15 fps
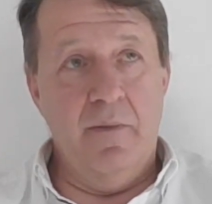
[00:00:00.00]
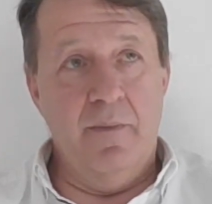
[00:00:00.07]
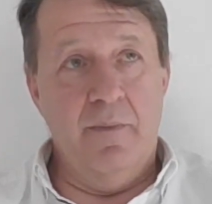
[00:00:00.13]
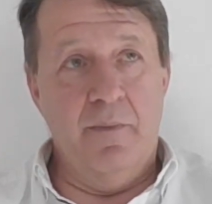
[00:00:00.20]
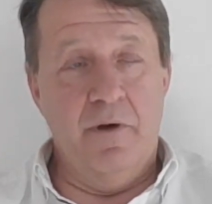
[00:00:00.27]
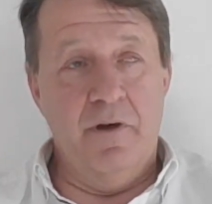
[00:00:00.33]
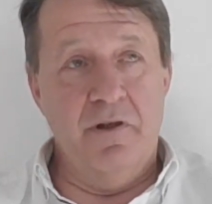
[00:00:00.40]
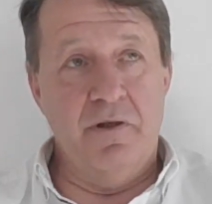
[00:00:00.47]

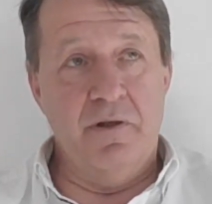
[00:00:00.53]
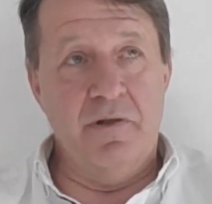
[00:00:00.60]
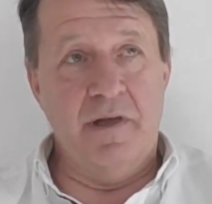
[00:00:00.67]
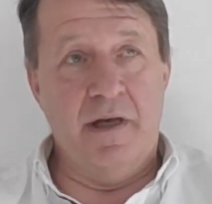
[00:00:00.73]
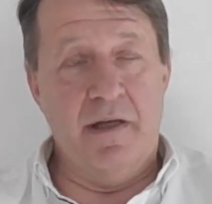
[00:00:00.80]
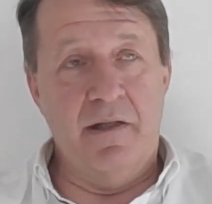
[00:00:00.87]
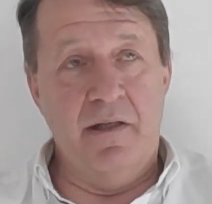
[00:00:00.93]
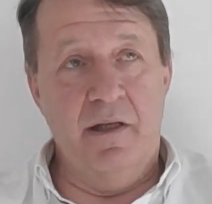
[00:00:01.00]
Polish
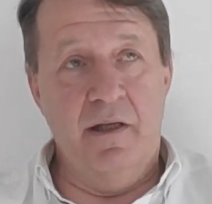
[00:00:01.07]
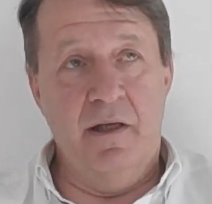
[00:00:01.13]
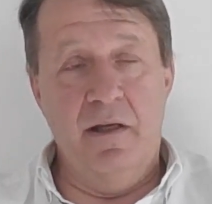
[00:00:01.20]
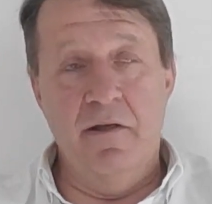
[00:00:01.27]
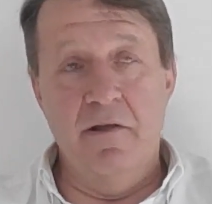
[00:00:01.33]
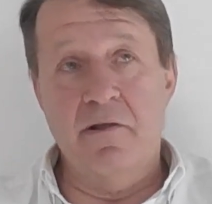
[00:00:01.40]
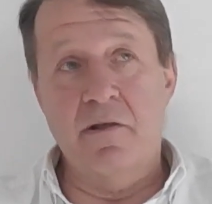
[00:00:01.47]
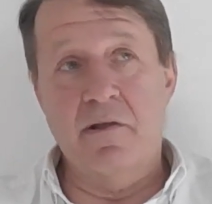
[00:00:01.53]
society, in
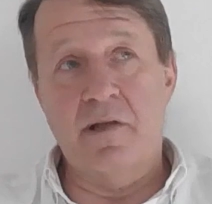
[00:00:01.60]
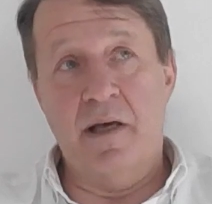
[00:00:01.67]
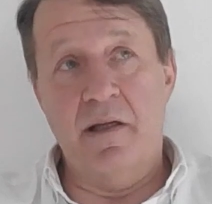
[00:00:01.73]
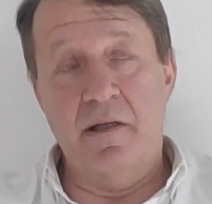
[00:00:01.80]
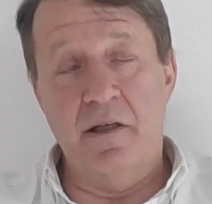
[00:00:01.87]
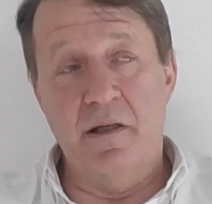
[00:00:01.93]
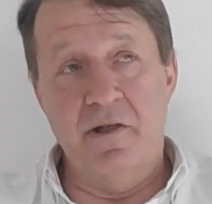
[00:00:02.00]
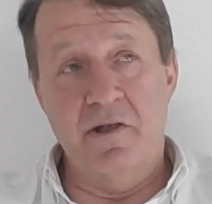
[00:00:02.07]
the
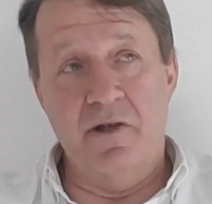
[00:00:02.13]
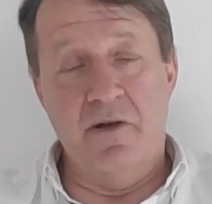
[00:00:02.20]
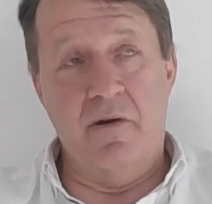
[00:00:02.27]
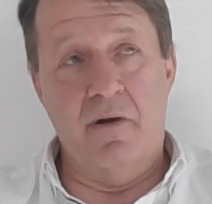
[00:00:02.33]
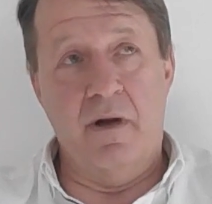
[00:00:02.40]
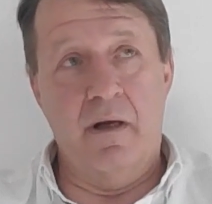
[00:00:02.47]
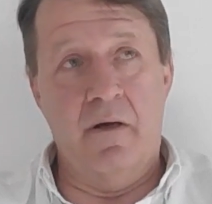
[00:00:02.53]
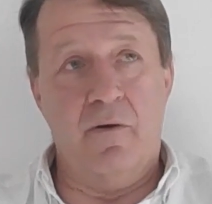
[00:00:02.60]
society in
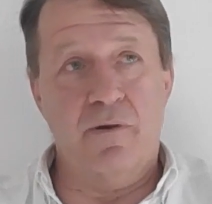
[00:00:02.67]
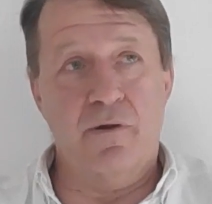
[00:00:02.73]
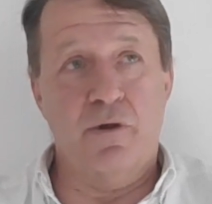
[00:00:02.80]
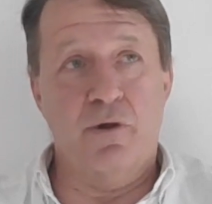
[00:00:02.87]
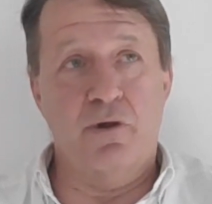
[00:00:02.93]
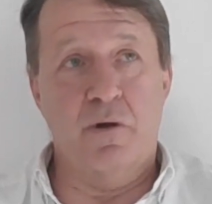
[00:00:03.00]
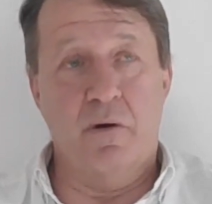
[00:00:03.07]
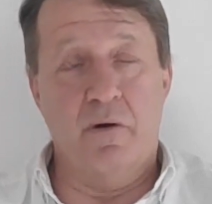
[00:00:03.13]
general, or
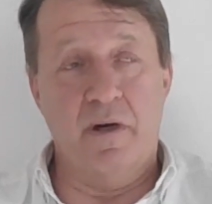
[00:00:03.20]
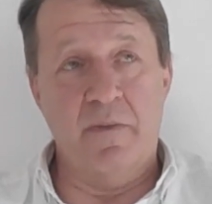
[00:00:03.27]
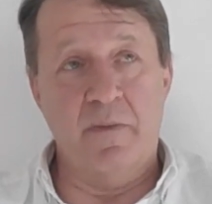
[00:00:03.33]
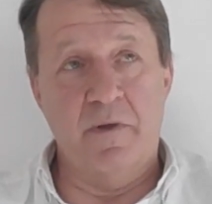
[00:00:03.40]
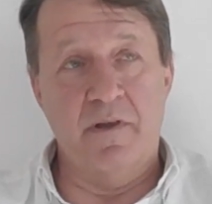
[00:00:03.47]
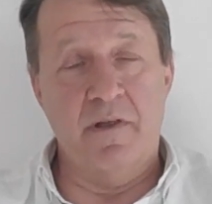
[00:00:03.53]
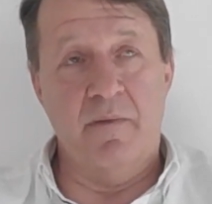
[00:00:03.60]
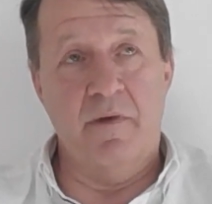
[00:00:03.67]
social
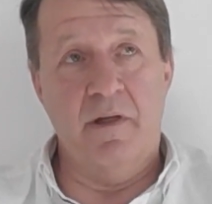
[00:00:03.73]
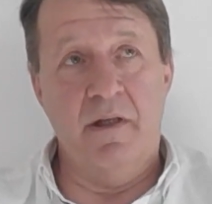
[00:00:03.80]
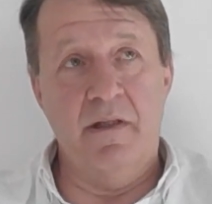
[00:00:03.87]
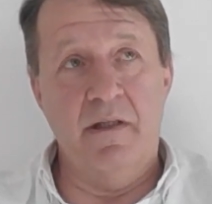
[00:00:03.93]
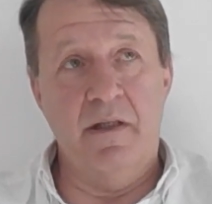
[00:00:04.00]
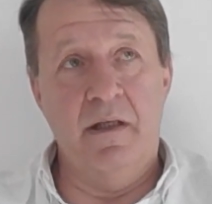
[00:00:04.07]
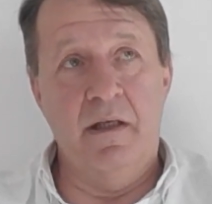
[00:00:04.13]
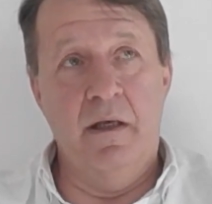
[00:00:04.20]

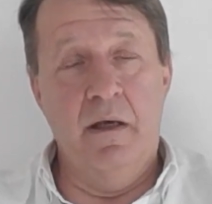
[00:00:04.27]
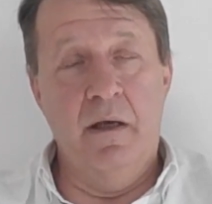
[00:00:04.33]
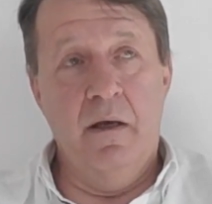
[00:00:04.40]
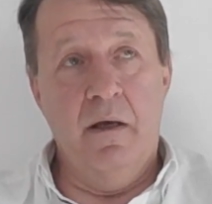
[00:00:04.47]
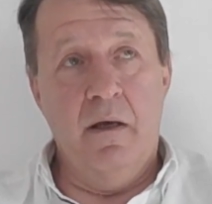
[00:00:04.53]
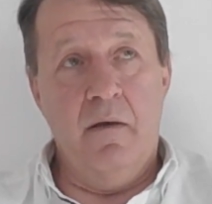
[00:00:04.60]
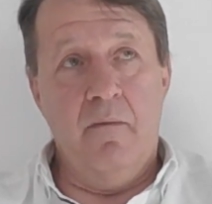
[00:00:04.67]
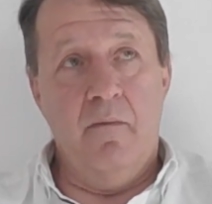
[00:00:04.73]
responsibility.
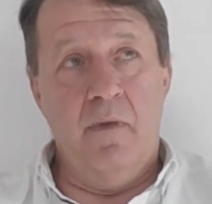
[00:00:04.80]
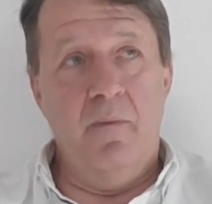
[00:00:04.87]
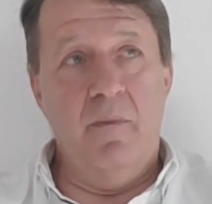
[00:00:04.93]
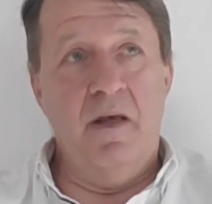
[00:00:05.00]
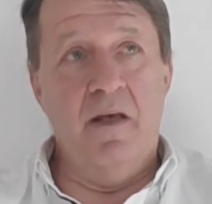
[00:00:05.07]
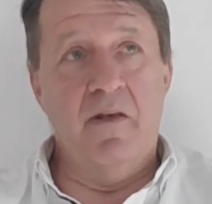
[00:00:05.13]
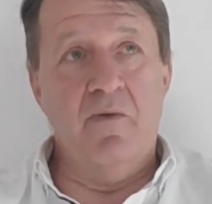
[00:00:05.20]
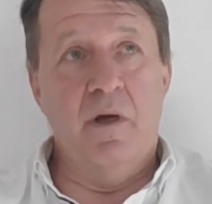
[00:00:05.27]

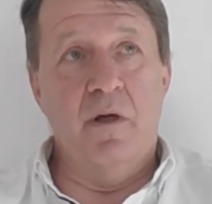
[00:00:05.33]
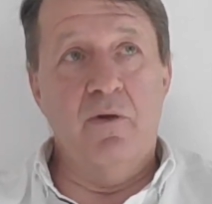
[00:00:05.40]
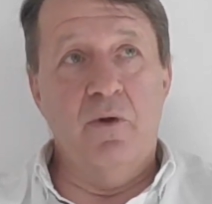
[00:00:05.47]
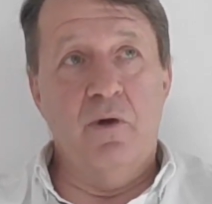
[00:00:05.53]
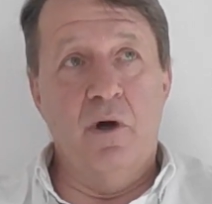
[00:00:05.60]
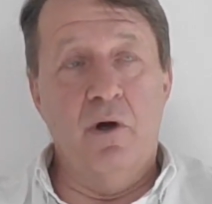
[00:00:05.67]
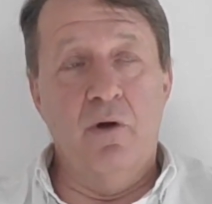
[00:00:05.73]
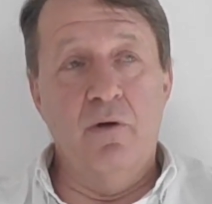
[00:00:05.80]
Maybe as well to
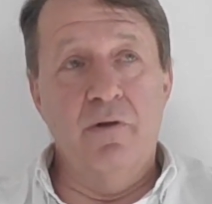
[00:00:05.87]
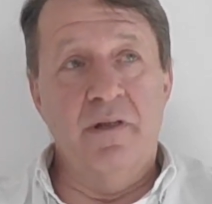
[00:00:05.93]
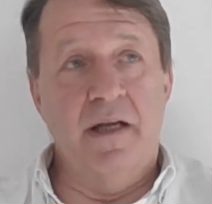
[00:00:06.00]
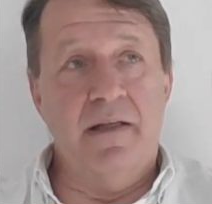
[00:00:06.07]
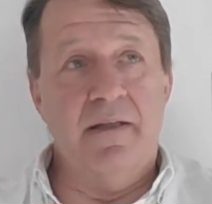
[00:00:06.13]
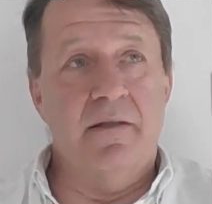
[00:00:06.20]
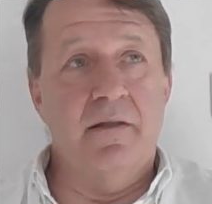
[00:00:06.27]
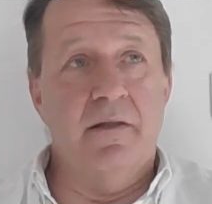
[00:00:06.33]
conclude
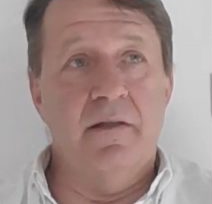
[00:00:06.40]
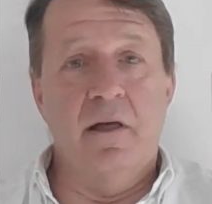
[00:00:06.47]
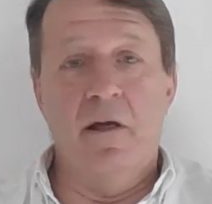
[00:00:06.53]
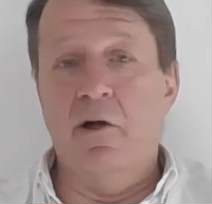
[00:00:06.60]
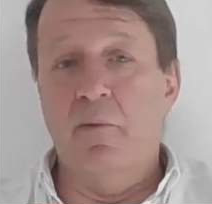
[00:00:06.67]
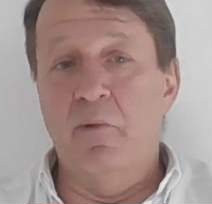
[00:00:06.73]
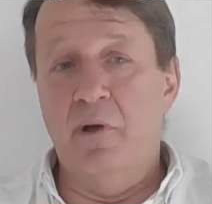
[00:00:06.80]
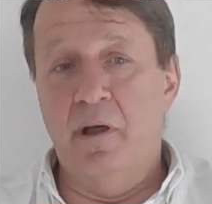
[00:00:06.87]
that
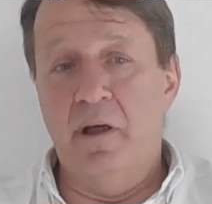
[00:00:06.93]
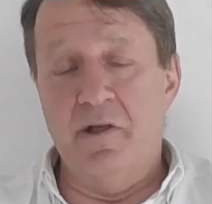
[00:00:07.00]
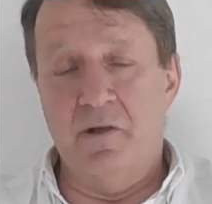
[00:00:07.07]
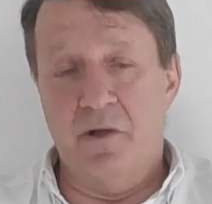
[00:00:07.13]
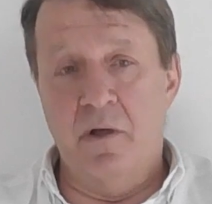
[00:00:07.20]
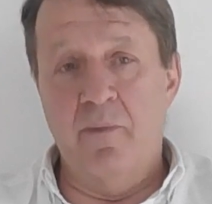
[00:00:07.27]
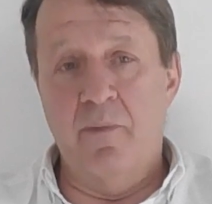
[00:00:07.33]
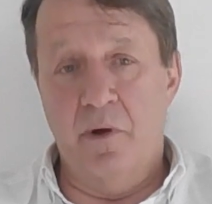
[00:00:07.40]

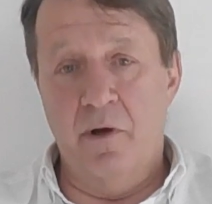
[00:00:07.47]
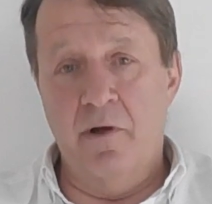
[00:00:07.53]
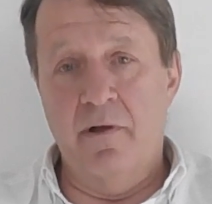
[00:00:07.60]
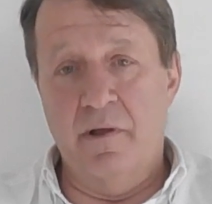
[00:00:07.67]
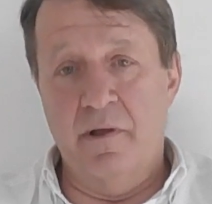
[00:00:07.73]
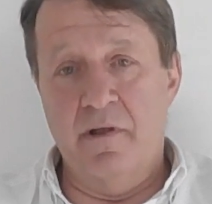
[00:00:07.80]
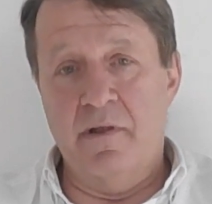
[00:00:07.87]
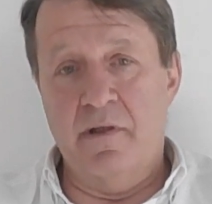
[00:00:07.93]
telecommunication in
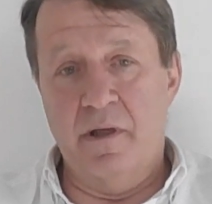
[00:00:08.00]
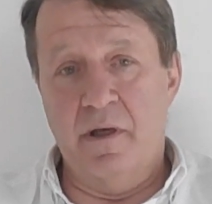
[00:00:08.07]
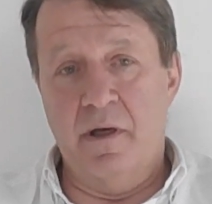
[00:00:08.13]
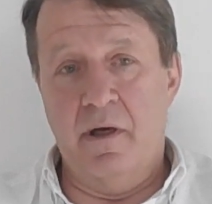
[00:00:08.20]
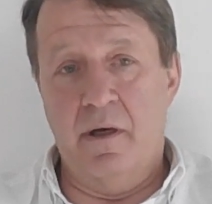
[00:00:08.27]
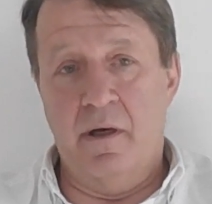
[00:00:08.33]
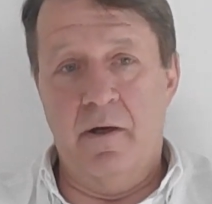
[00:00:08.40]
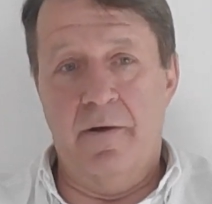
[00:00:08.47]
Poland is
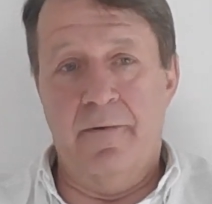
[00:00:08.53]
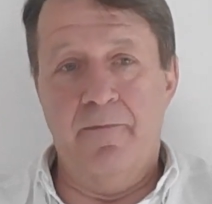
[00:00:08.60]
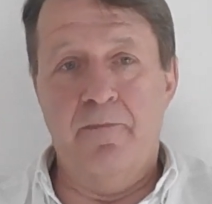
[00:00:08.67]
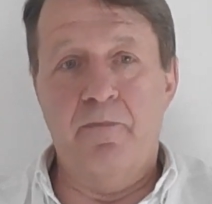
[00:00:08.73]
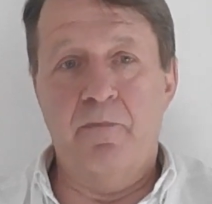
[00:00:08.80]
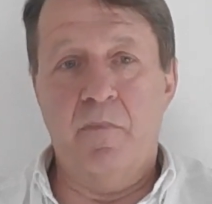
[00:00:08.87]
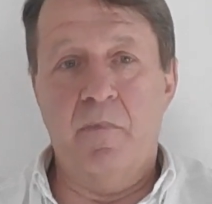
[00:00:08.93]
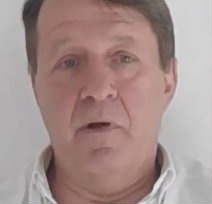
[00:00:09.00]

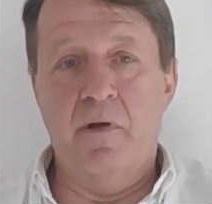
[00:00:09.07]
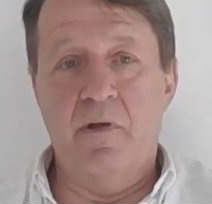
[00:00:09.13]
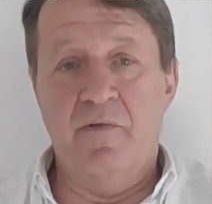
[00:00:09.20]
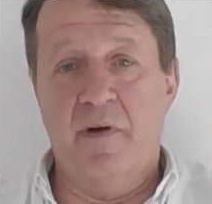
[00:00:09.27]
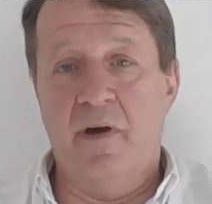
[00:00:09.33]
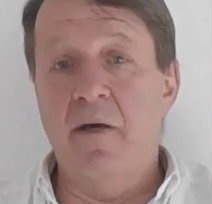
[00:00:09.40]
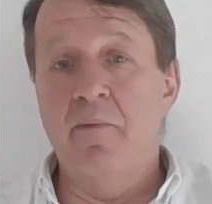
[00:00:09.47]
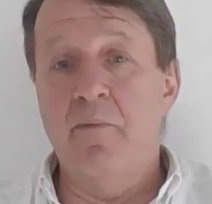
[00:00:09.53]

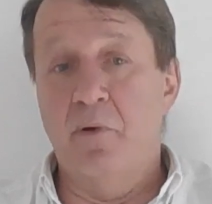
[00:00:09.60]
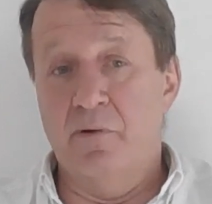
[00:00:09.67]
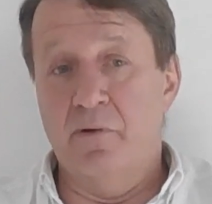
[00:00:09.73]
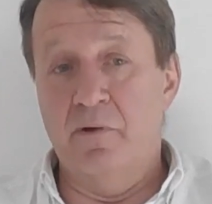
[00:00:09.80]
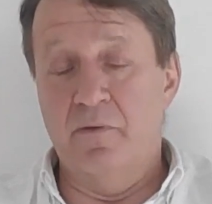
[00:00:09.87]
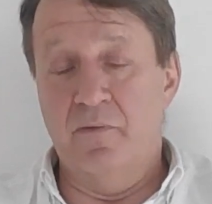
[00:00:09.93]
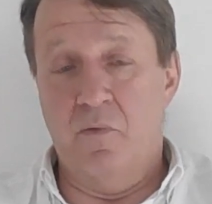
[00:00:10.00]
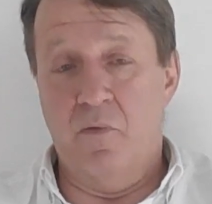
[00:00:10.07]
very
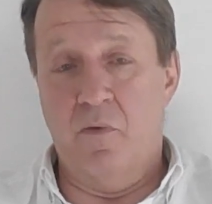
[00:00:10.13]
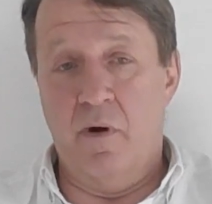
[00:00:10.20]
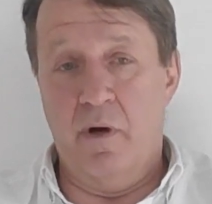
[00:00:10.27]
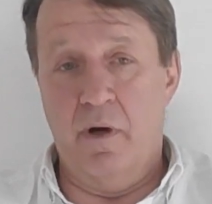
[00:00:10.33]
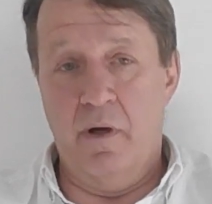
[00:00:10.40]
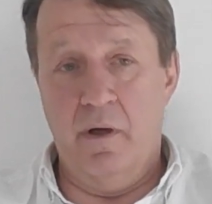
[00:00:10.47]
important for